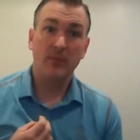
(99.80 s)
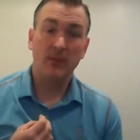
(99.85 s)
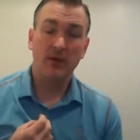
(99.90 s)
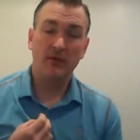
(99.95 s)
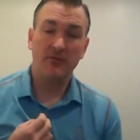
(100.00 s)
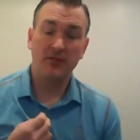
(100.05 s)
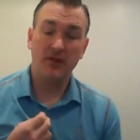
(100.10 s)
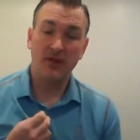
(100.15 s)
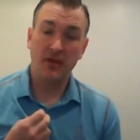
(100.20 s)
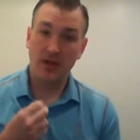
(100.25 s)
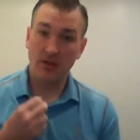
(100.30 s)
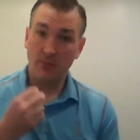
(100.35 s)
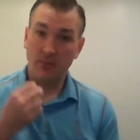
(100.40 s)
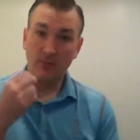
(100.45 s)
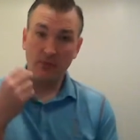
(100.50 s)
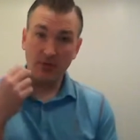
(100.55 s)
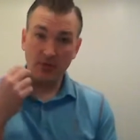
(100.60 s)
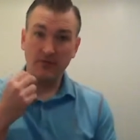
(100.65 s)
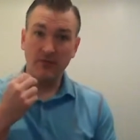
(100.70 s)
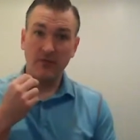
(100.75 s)
If you can't
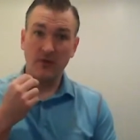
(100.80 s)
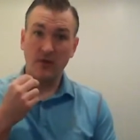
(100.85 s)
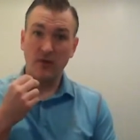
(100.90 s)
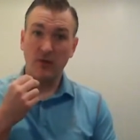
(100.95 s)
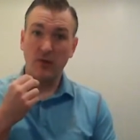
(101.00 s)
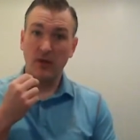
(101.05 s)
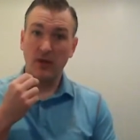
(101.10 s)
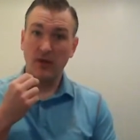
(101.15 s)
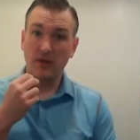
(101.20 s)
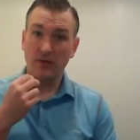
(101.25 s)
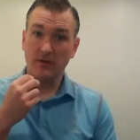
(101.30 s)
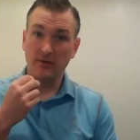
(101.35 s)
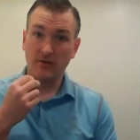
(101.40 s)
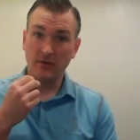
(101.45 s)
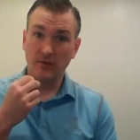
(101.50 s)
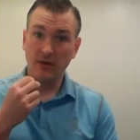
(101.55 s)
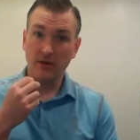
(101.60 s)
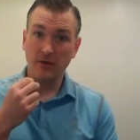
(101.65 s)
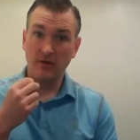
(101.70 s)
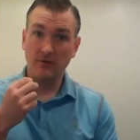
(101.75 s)
breathe very well out of your
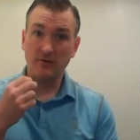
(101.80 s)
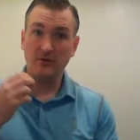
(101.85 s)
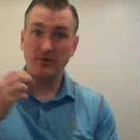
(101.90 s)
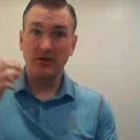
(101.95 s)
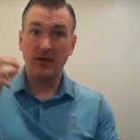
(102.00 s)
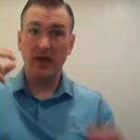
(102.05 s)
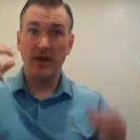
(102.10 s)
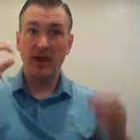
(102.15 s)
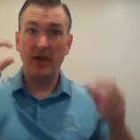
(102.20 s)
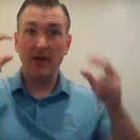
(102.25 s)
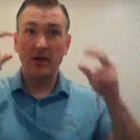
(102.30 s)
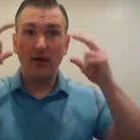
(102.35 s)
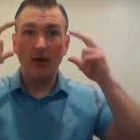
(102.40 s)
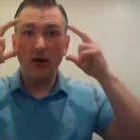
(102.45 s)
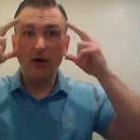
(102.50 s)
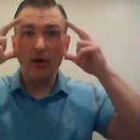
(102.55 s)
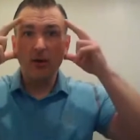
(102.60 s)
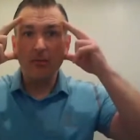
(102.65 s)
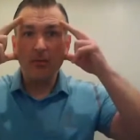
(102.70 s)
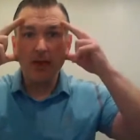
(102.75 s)
nose, your head
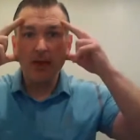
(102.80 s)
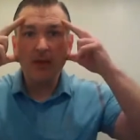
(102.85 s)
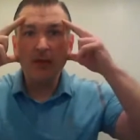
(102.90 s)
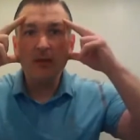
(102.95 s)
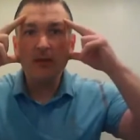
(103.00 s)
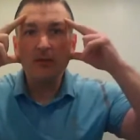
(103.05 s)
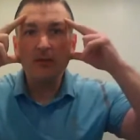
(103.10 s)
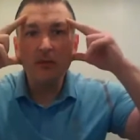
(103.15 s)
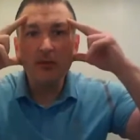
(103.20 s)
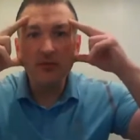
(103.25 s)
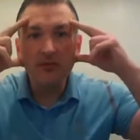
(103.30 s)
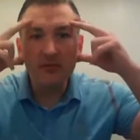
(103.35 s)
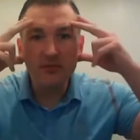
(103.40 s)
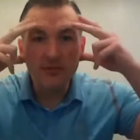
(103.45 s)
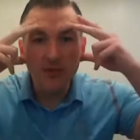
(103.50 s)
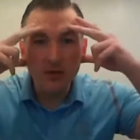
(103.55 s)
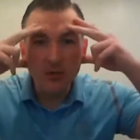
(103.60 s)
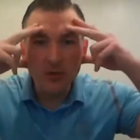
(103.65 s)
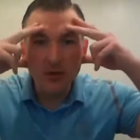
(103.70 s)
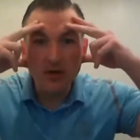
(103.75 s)
automatically moves
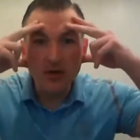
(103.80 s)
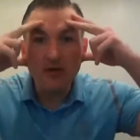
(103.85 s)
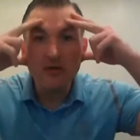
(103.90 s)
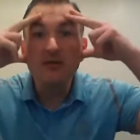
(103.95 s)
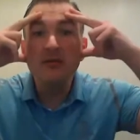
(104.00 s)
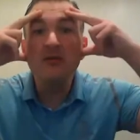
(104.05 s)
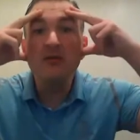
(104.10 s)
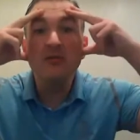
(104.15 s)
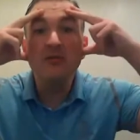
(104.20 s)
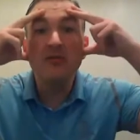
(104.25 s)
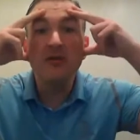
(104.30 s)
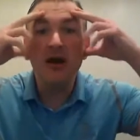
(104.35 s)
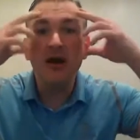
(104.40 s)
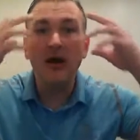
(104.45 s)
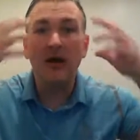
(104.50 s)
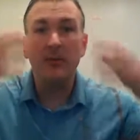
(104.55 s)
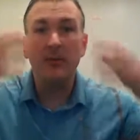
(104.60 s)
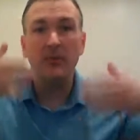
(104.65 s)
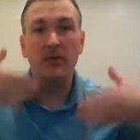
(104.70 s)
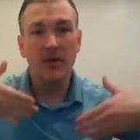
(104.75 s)
forward and tilts
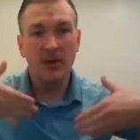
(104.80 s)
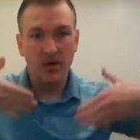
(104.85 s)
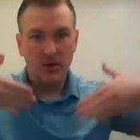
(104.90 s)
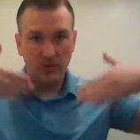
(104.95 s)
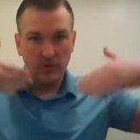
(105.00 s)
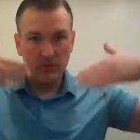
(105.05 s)
up,